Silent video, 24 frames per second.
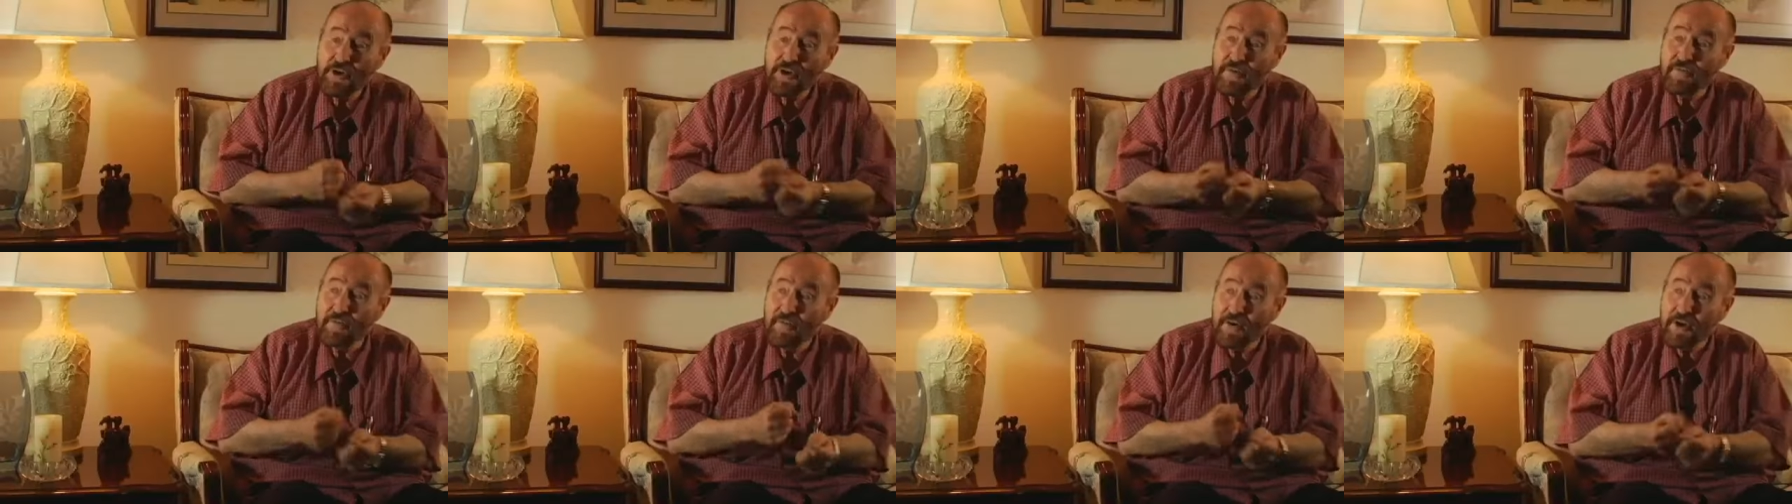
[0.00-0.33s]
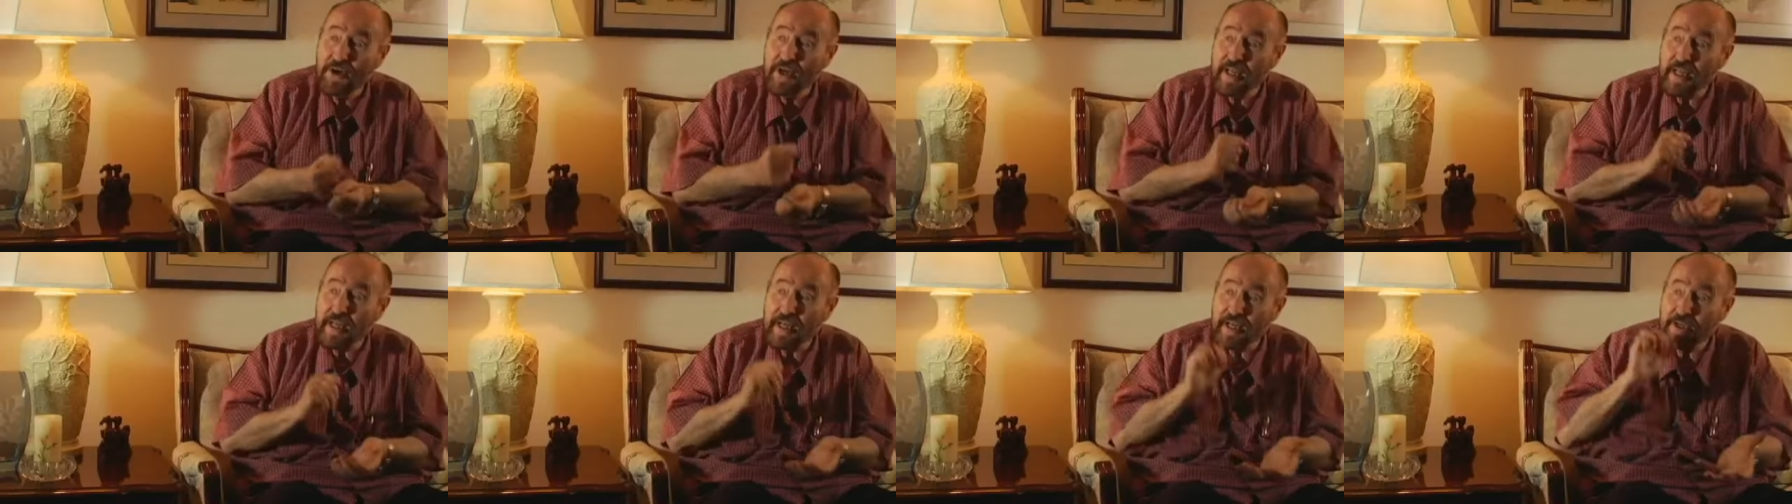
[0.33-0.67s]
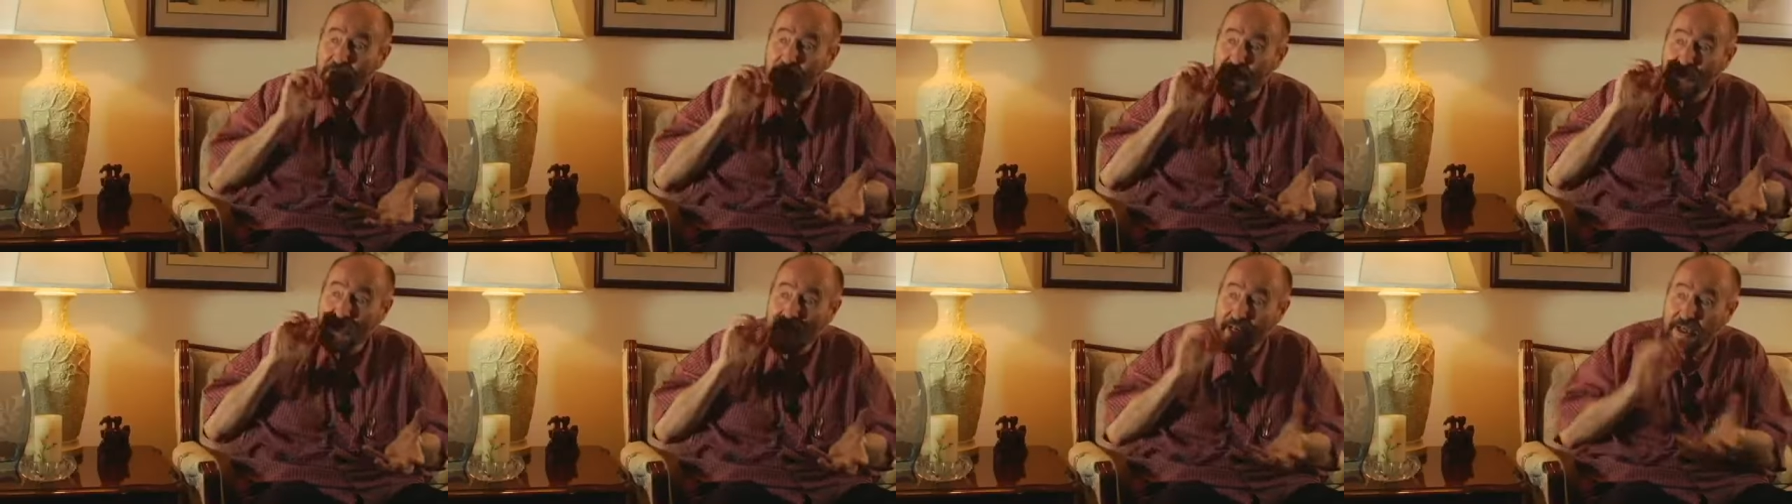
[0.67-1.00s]
convert it
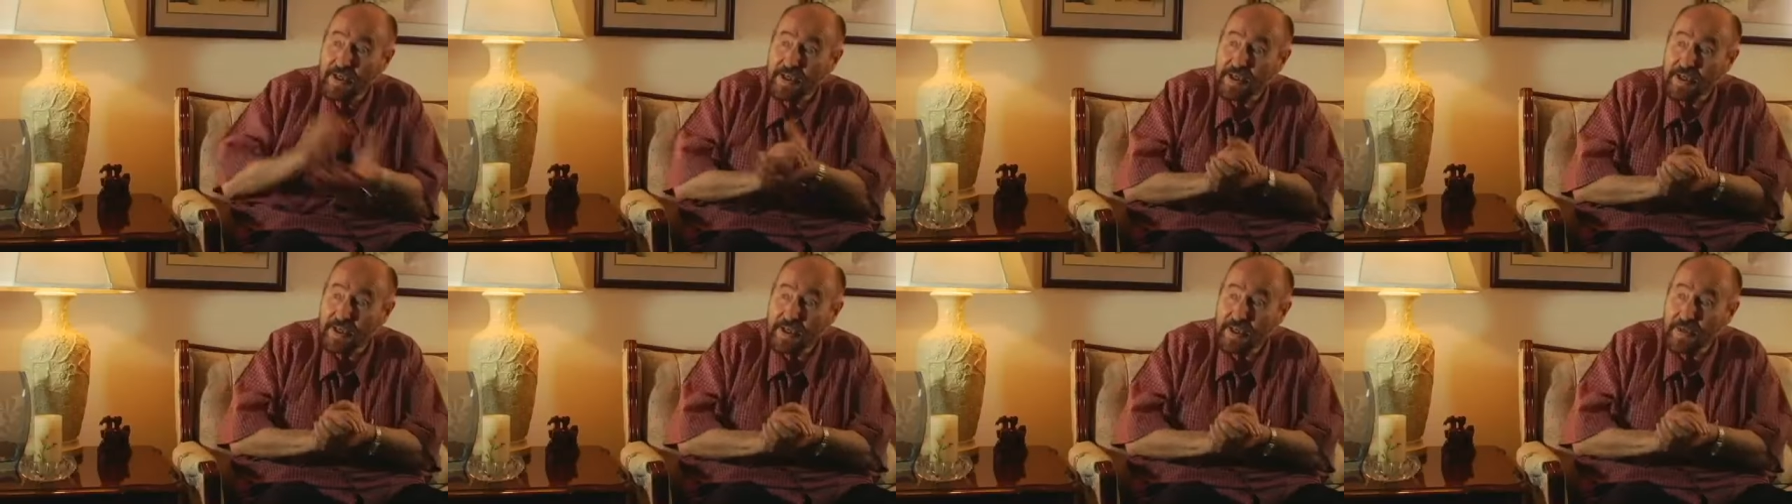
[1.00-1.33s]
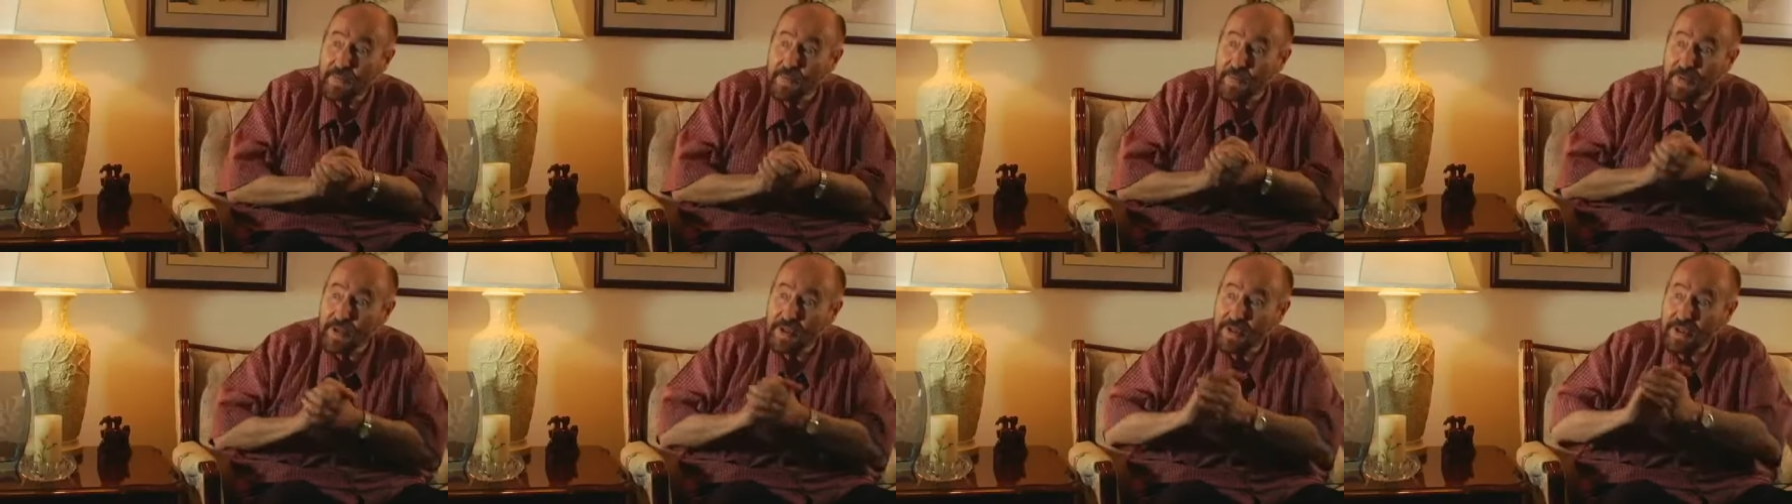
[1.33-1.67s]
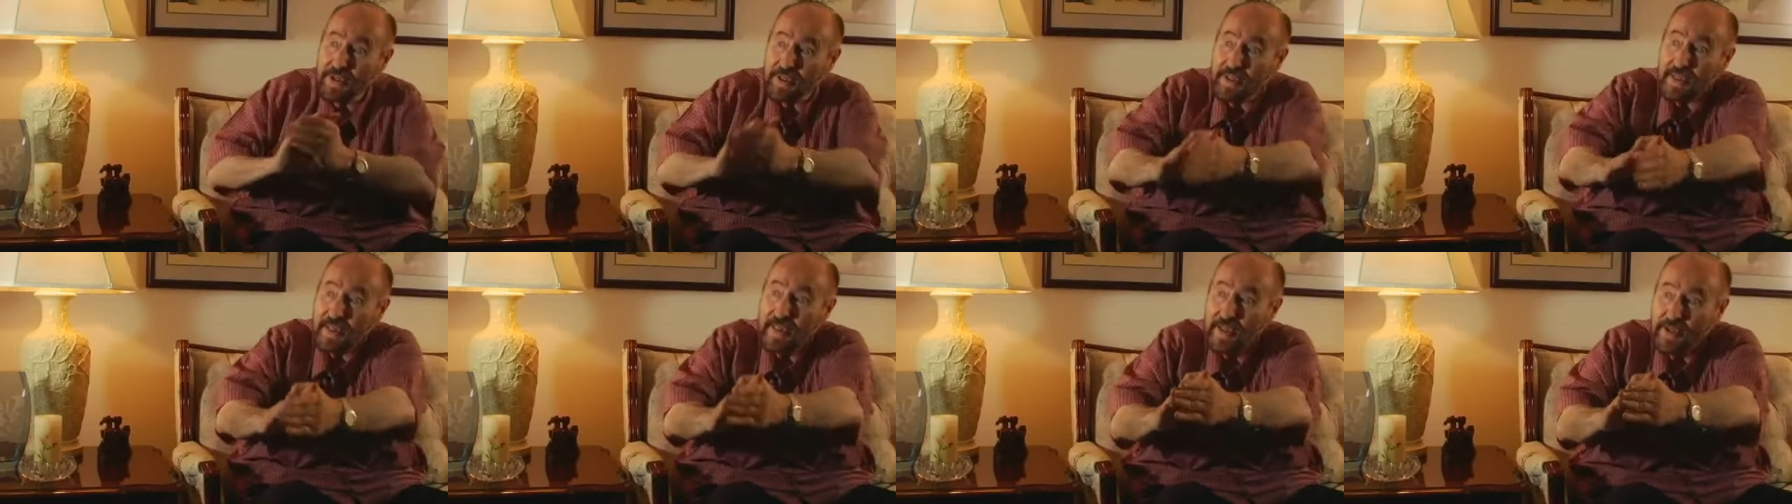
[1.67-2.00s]
and change it and
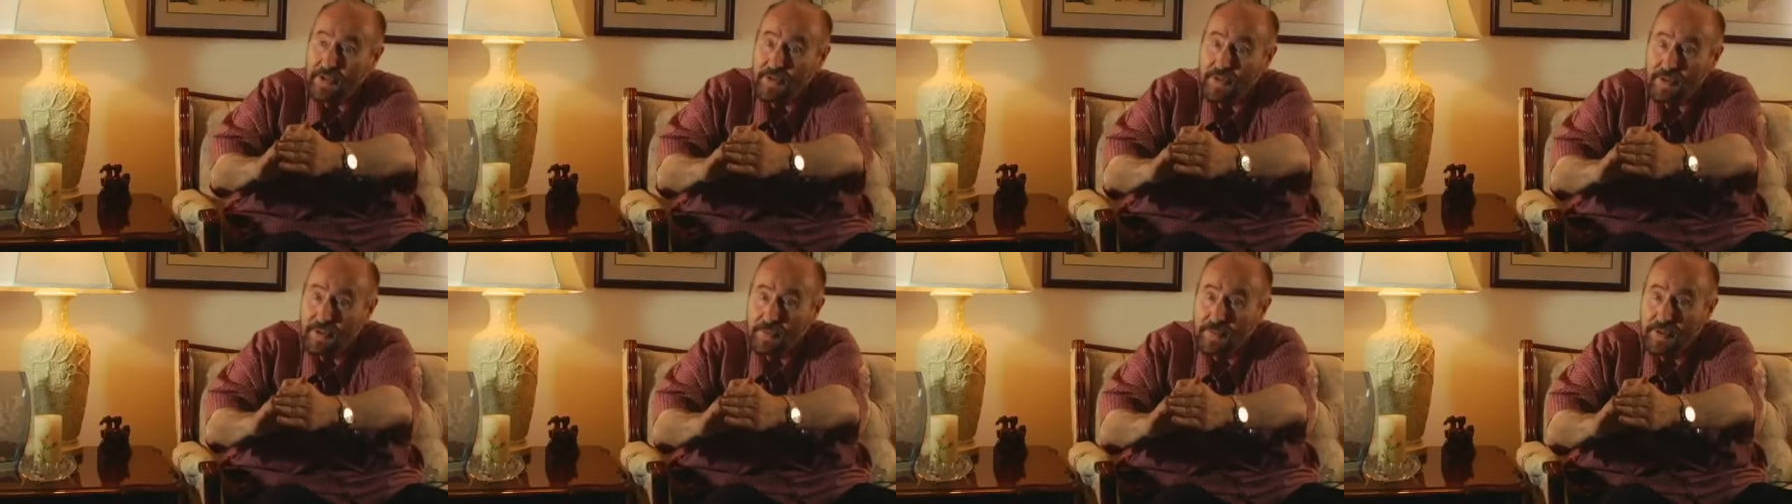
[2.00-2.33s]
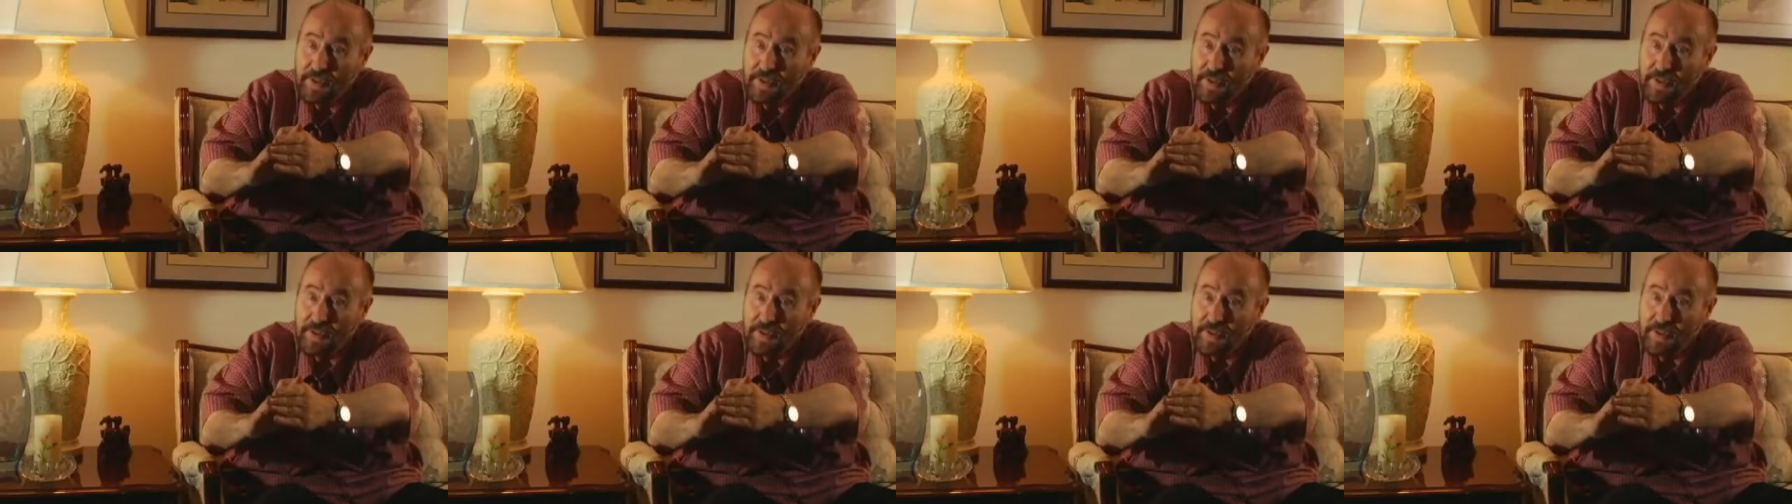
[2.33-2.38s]
compress it into